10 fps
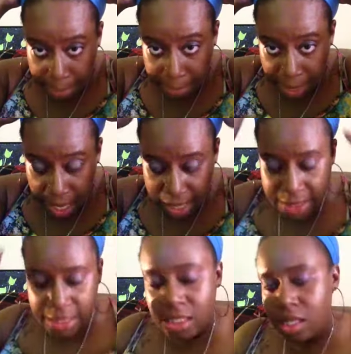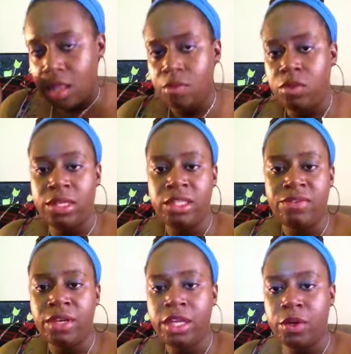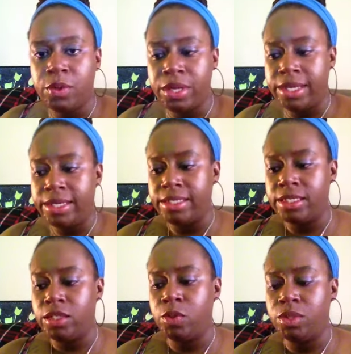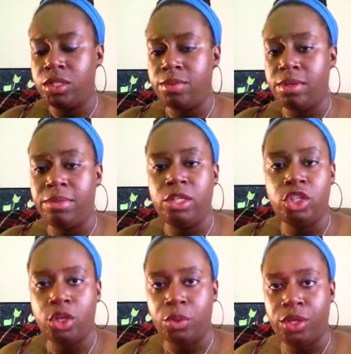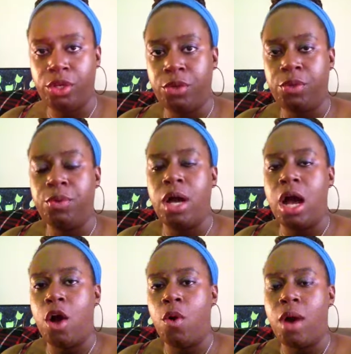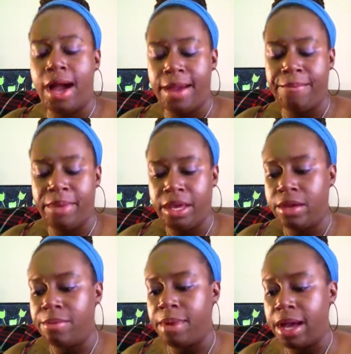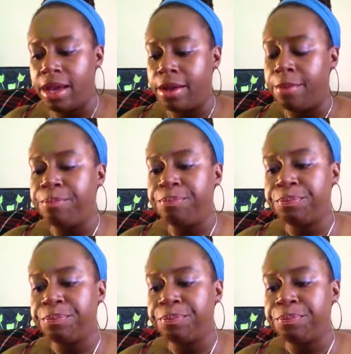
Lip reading: But this video is going to be me showing you how I make my